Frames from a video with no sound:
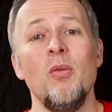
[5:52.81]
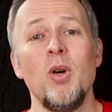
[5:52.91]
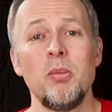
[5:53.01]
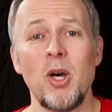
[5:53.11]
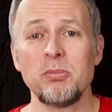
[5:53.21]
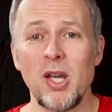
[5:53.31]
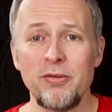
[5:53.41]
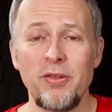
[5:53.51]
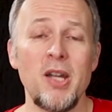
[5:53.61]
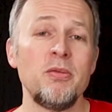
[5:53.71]
What about my
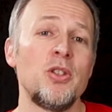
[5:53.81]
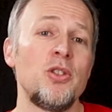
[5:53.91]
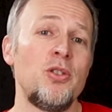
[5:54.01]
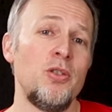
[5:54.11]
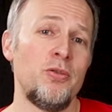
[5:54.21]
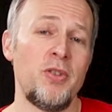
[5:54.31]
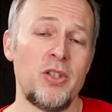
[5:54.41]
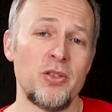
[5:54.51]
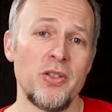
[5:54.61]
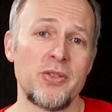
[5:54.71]
favorite two
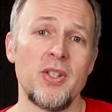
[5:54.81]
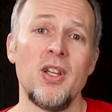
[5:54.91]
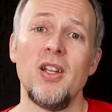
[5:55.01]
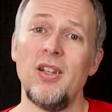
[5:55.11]
features,